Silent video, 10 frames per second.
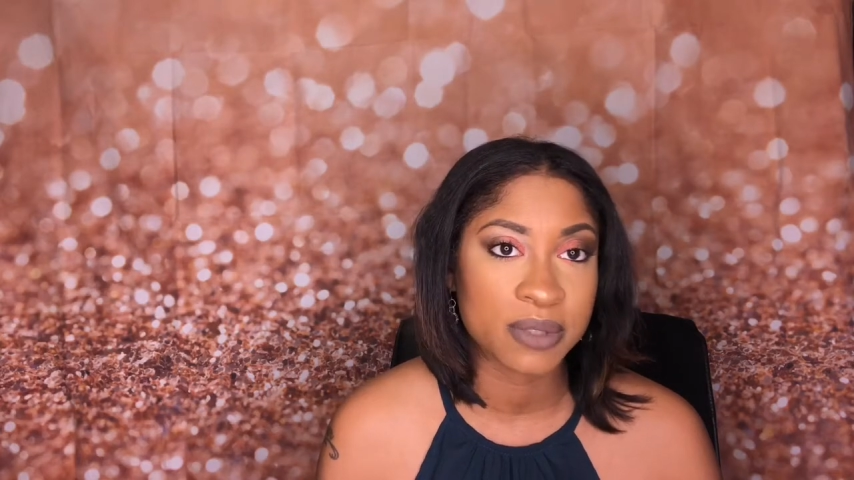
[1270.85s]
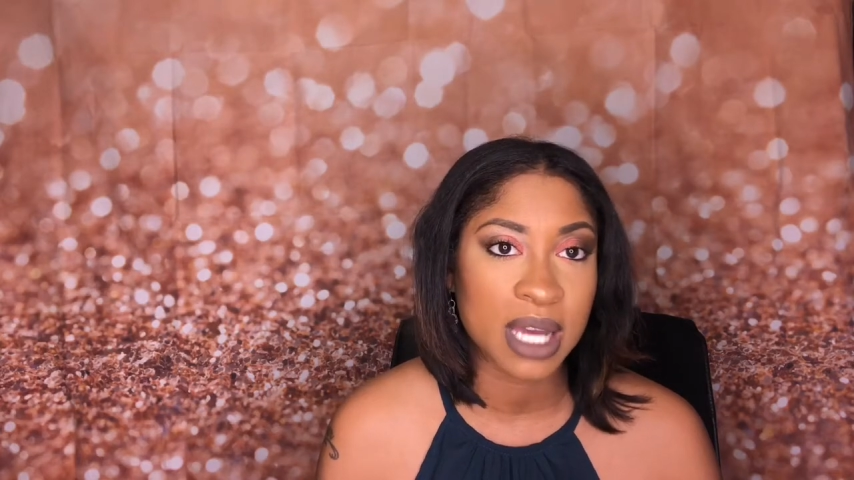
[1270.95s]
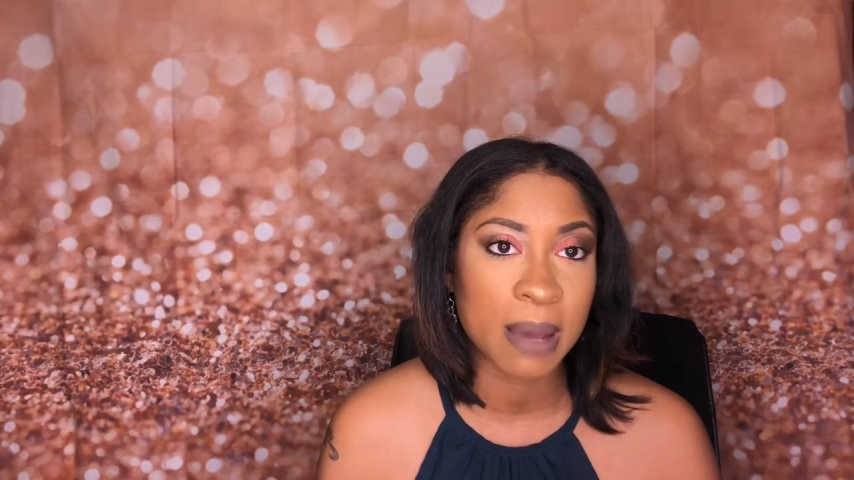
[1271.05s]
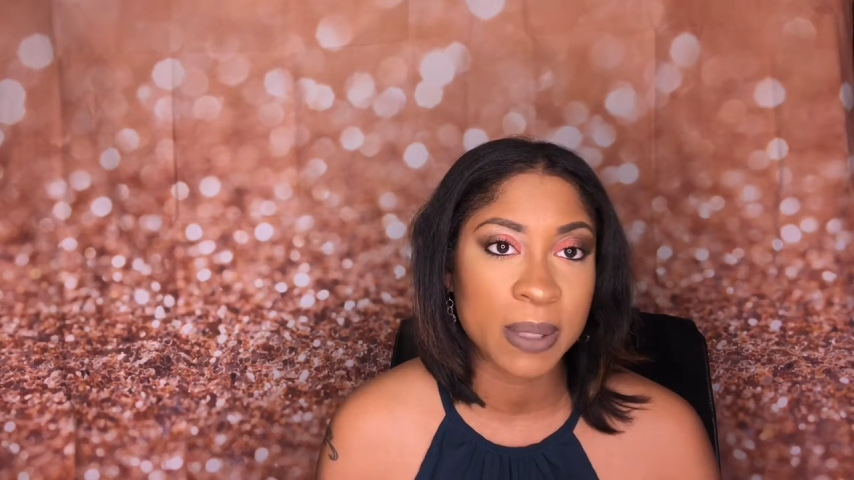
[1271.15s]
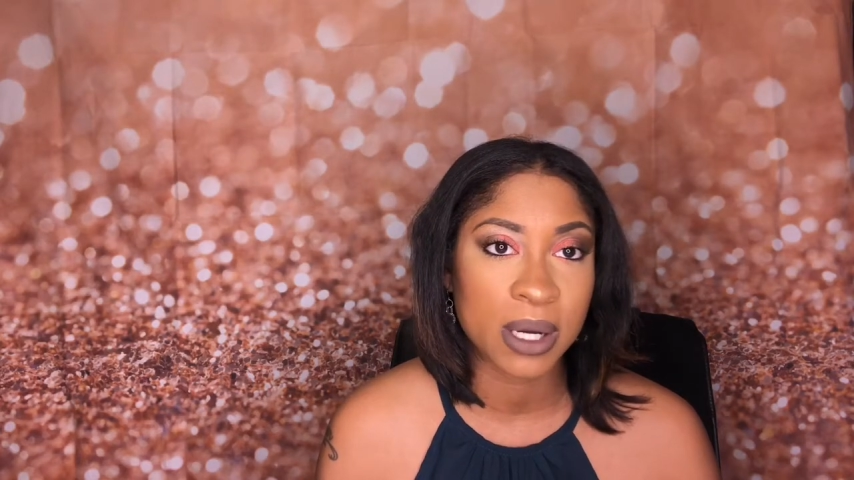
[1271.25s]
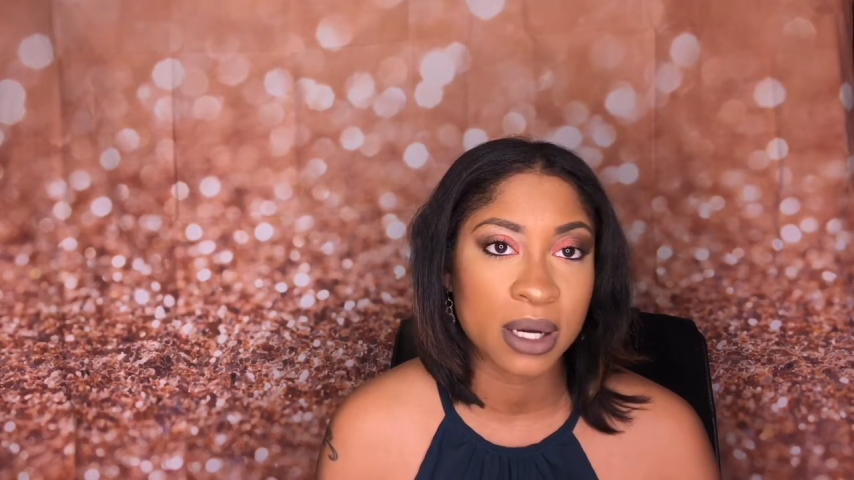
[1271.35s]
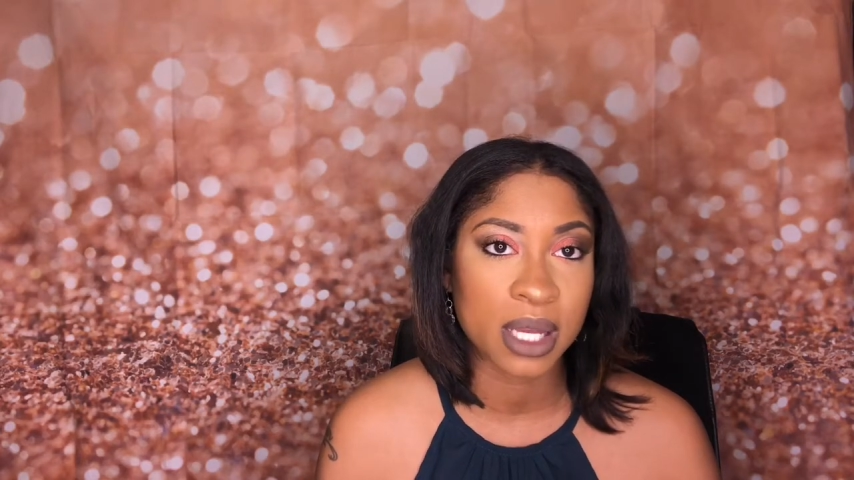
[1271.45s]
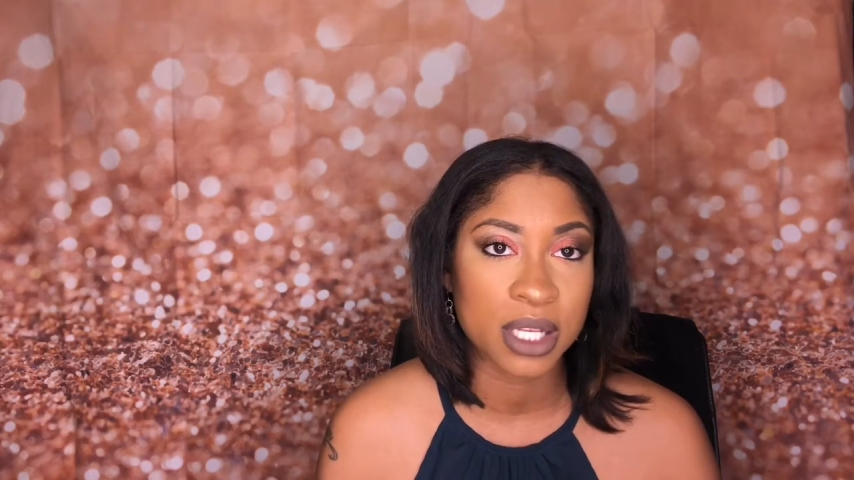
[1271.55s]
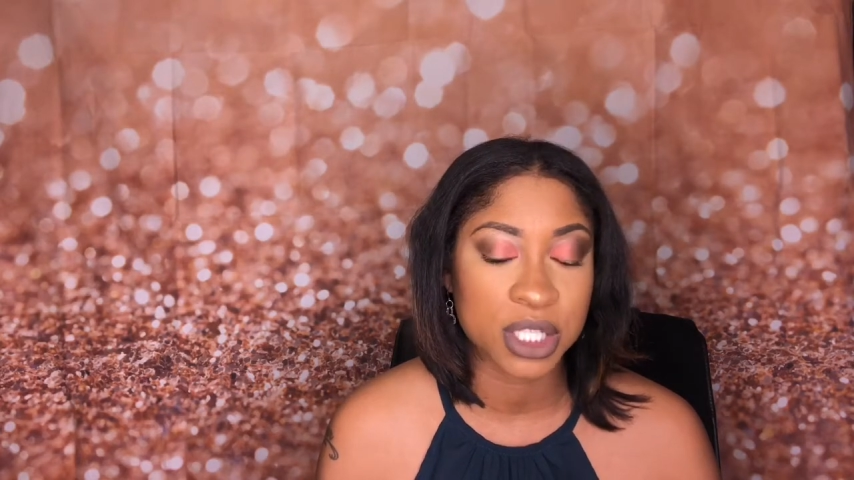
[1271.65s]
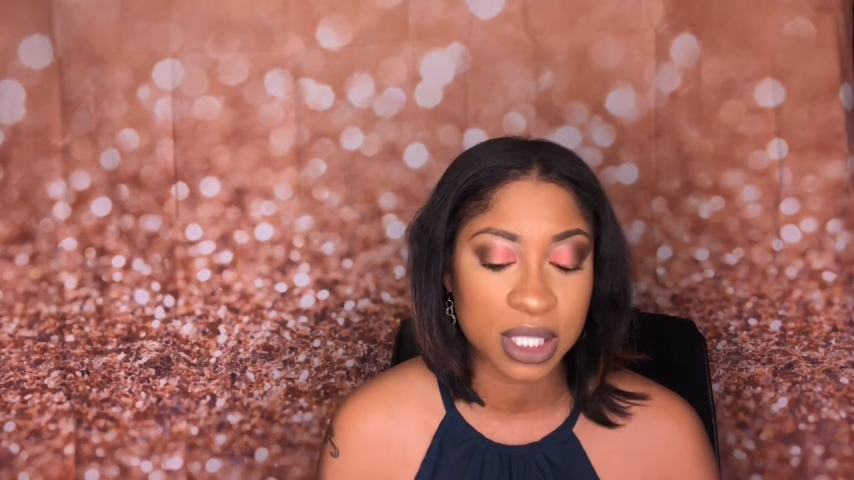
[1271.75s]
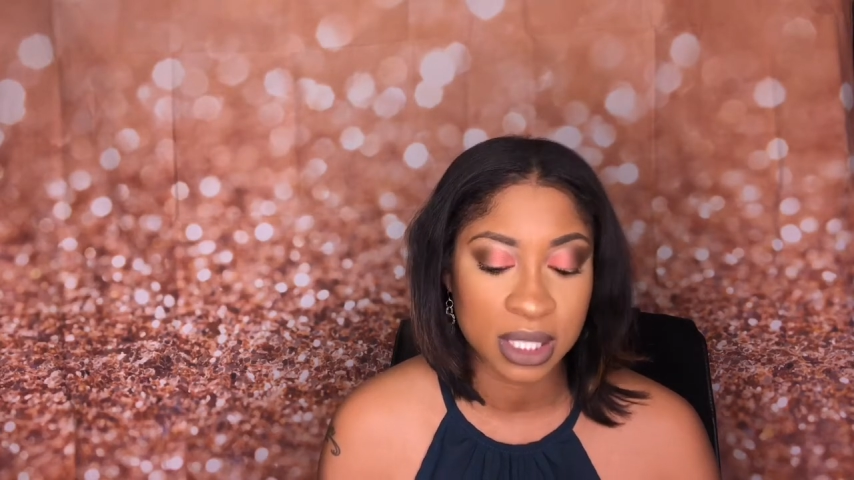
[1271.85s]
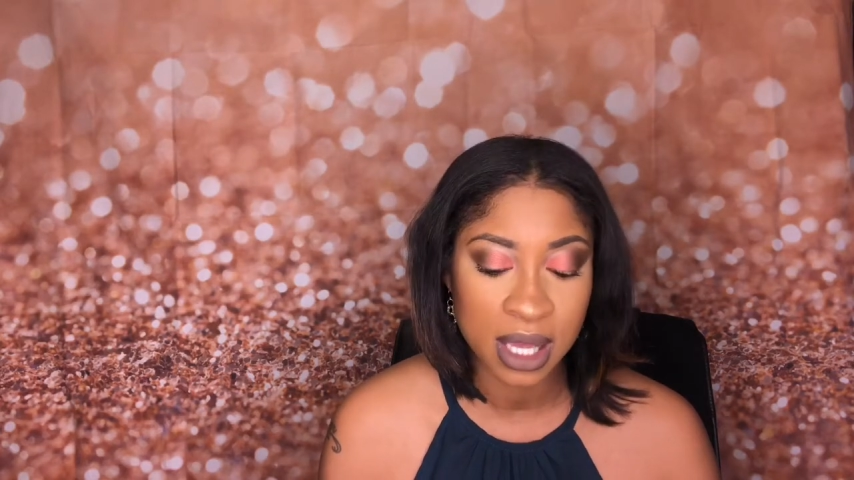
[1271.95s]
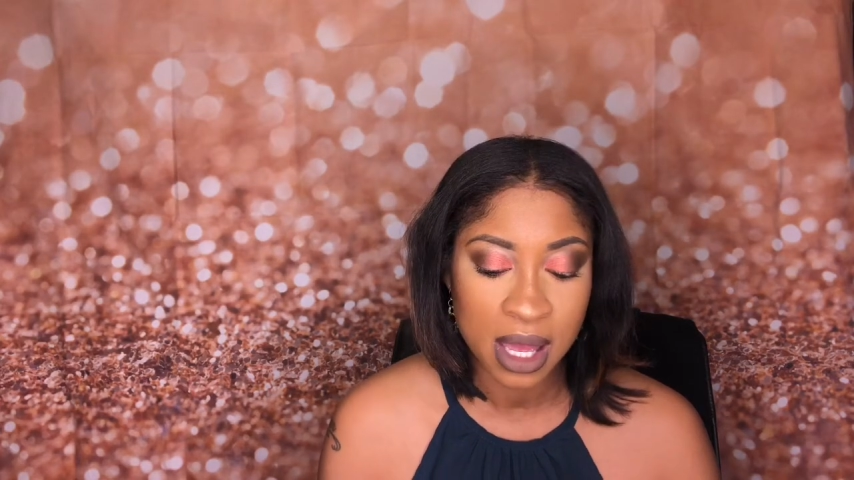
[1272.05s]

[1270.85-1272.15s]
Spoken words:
time in our nation,